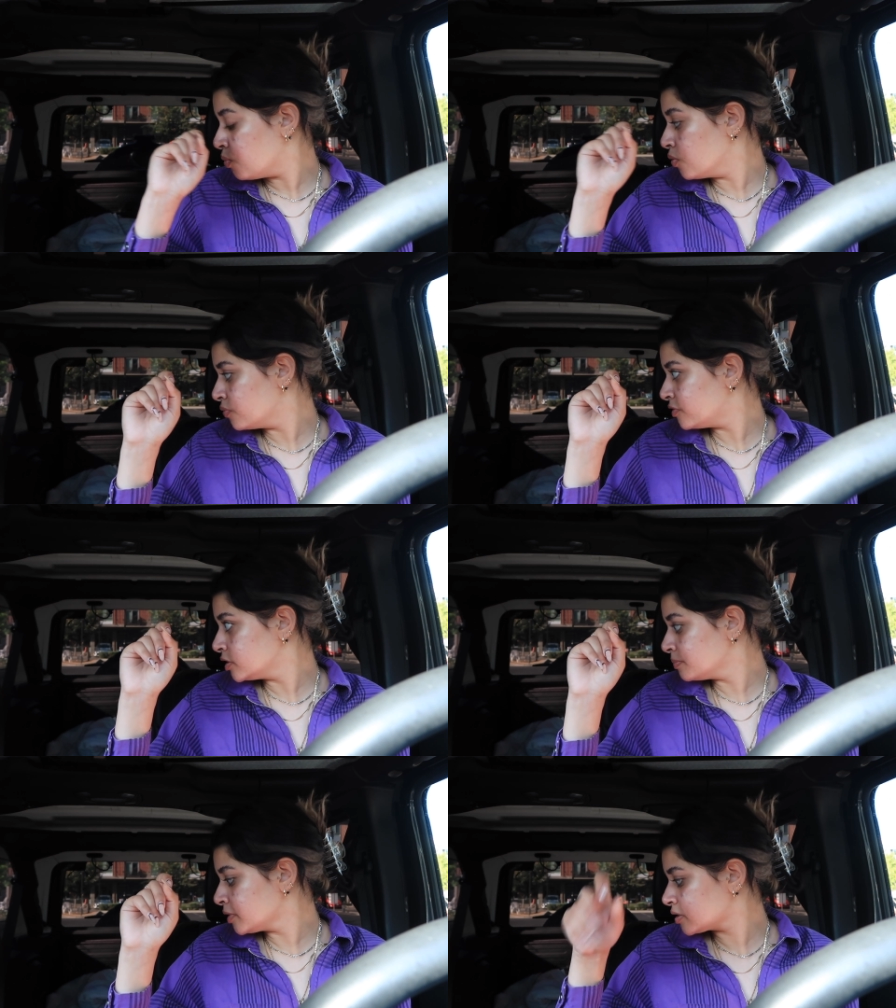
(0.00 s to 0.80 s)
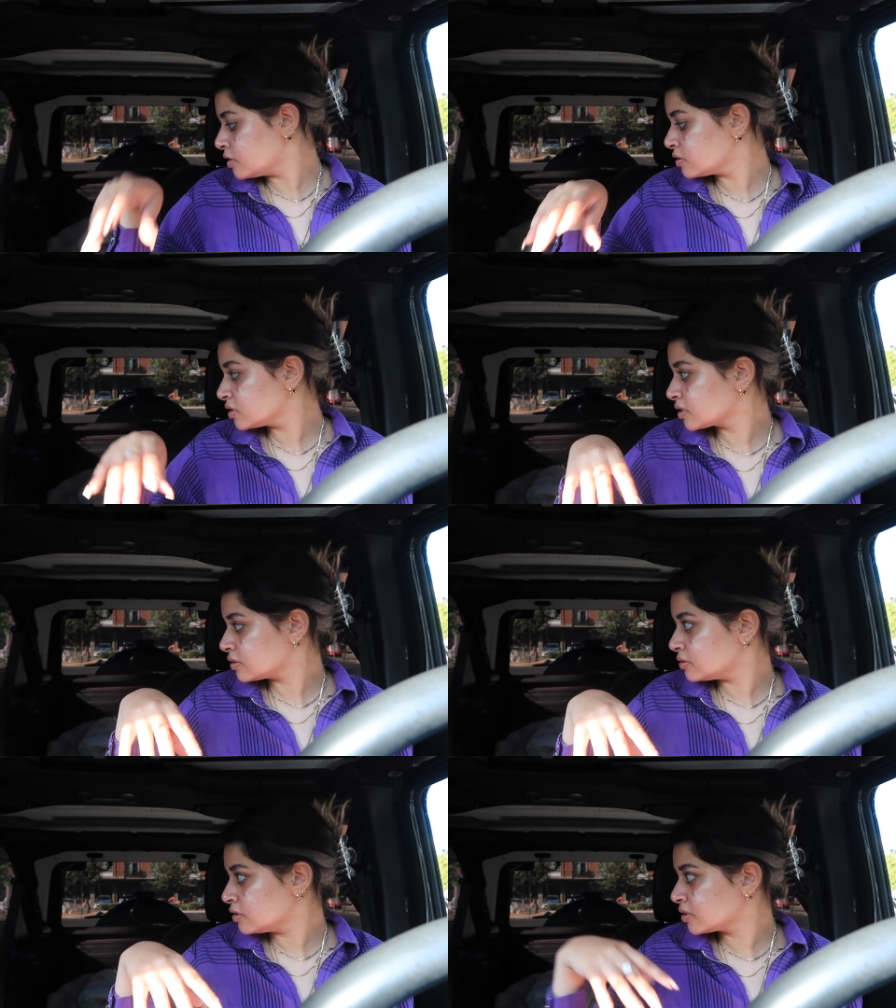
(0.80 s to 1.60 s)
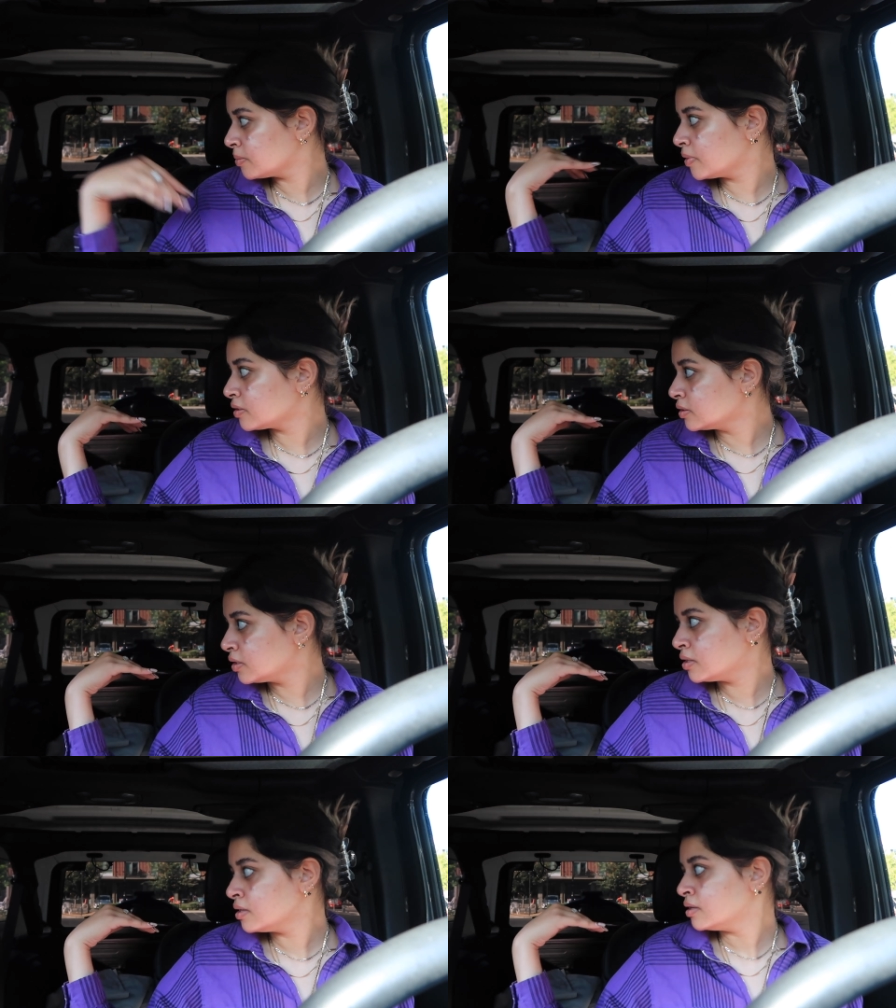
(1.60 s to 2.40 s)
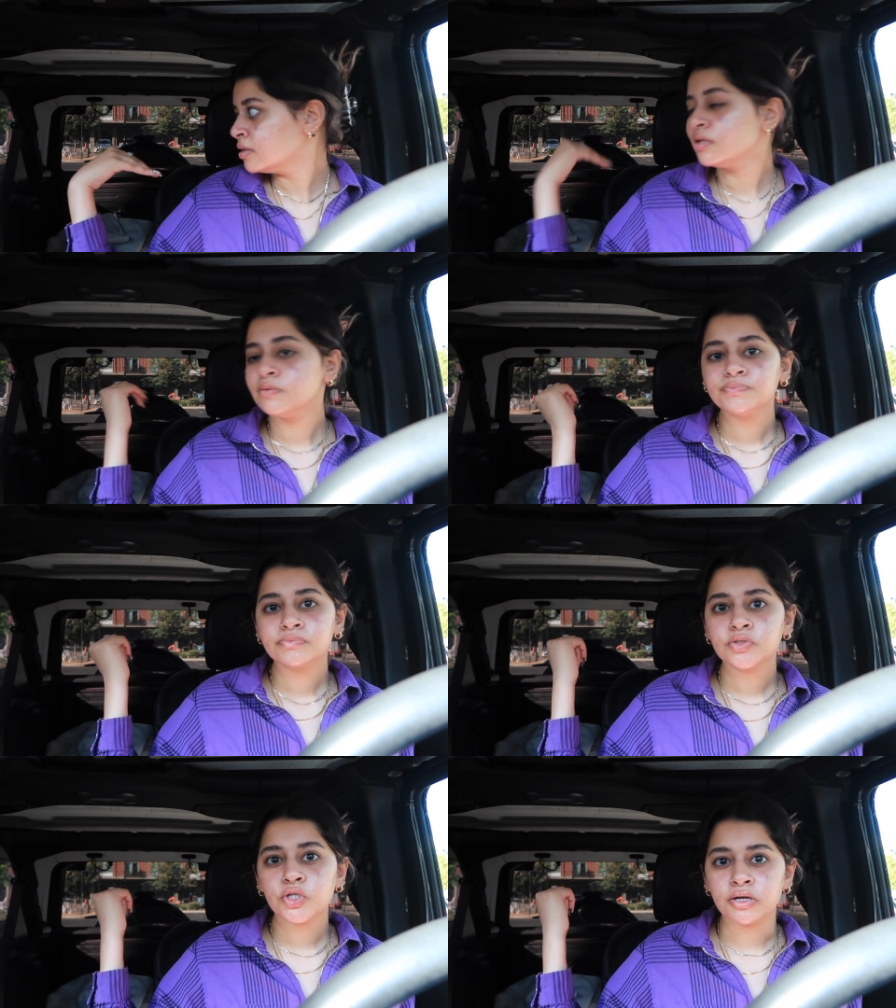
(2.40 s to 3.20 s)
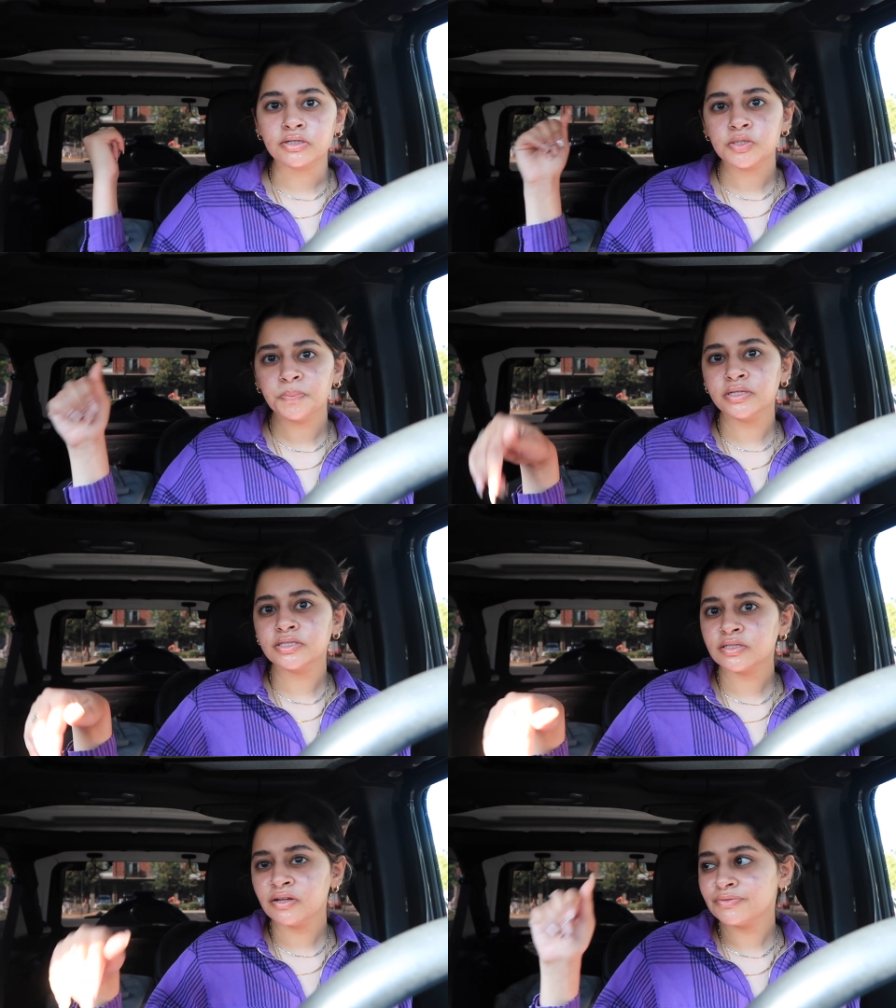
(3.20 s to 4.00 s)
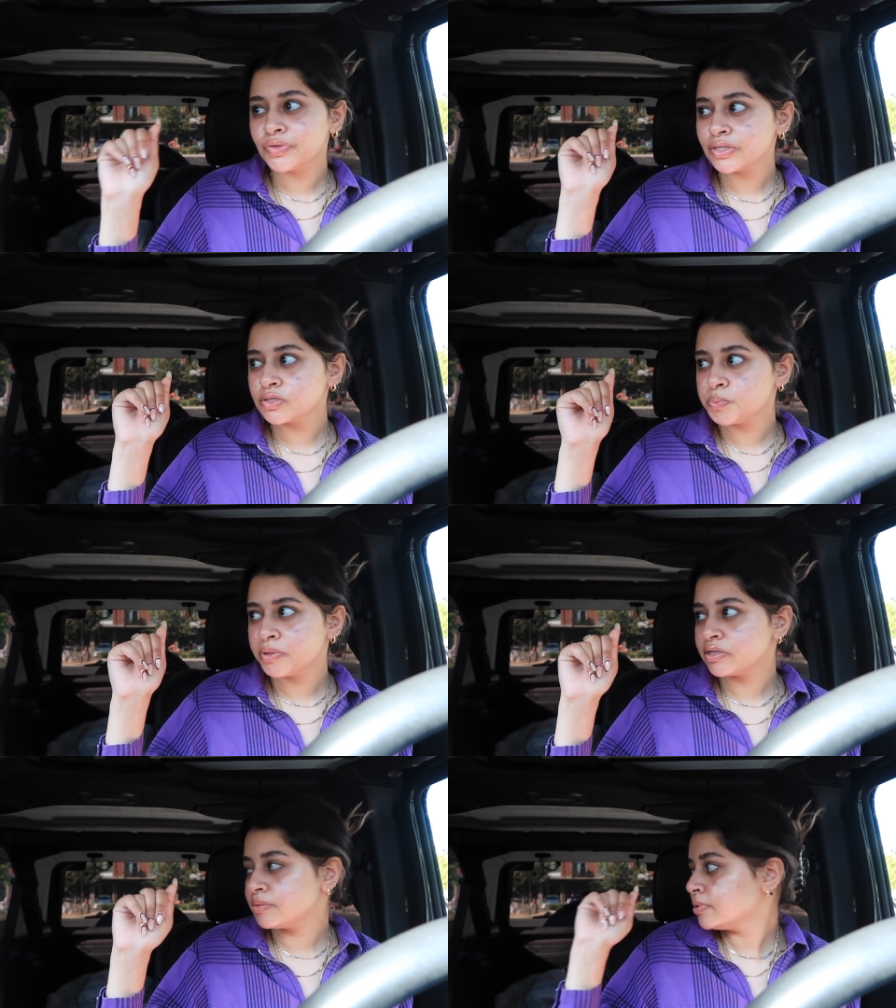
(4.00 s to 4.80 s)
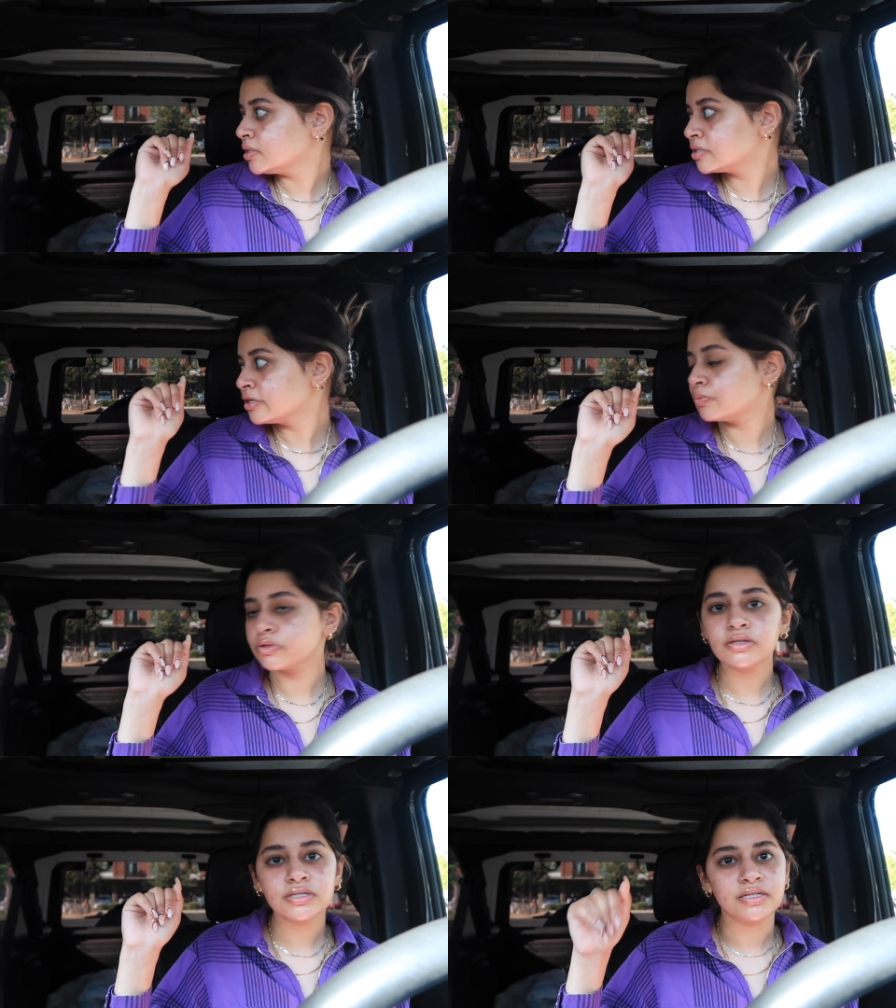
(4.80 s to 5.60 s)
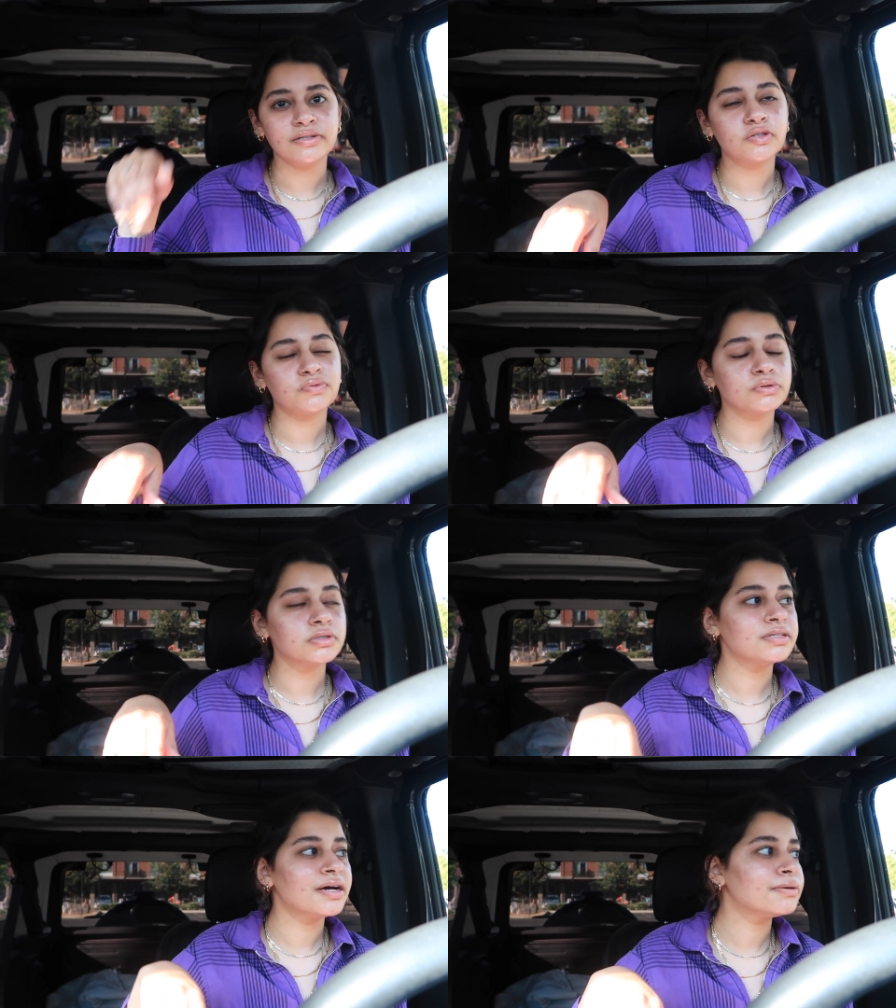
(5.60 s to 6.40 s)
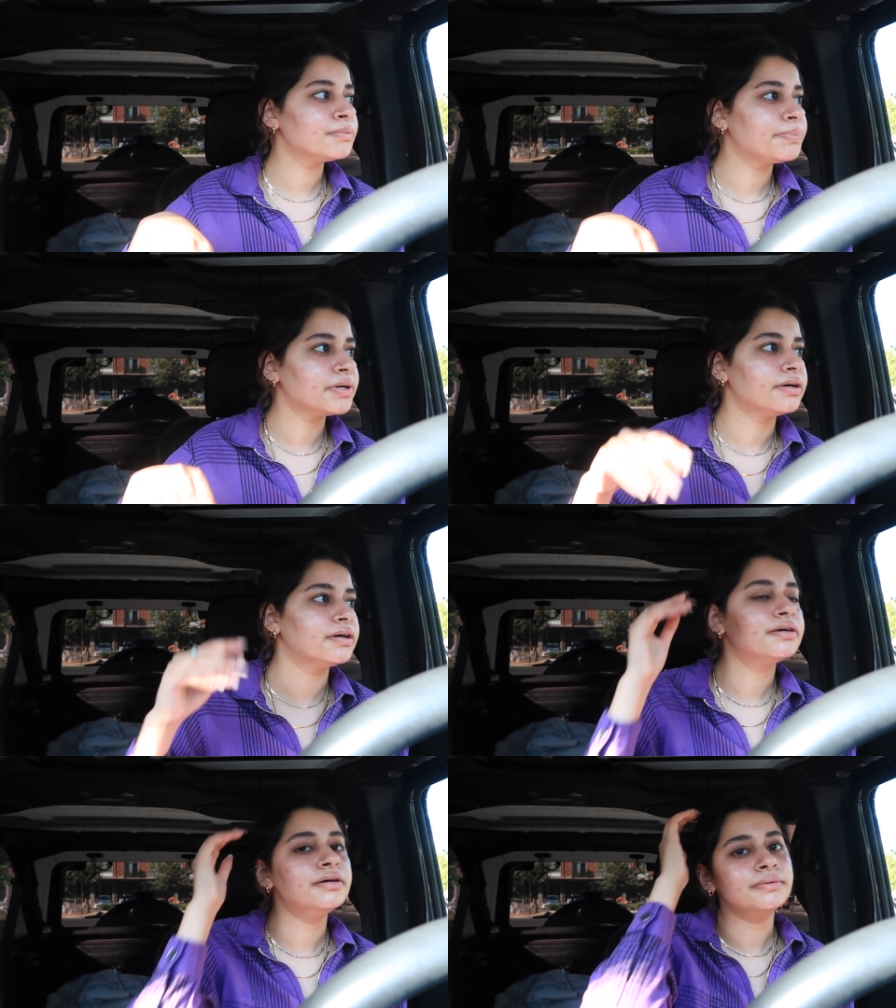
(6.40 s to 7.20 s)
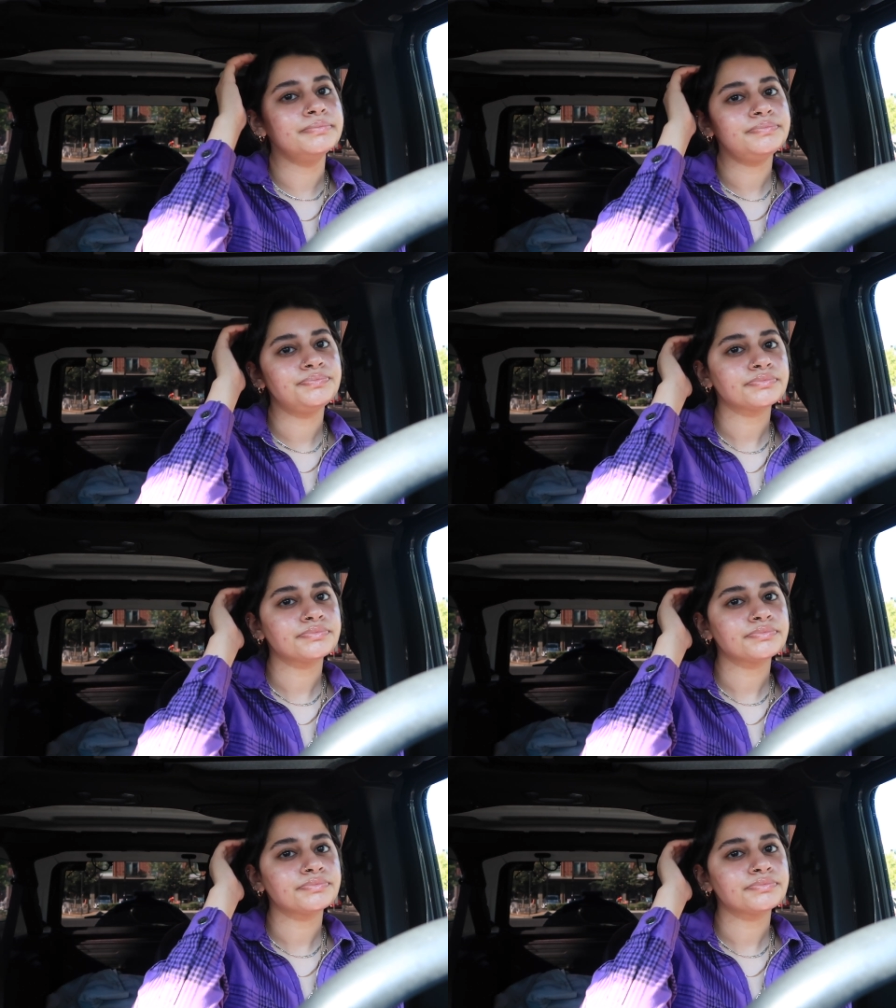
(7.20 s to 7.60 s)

won't fit in my car like okay my trunk space and everything's pretty big like with the seats folded down but um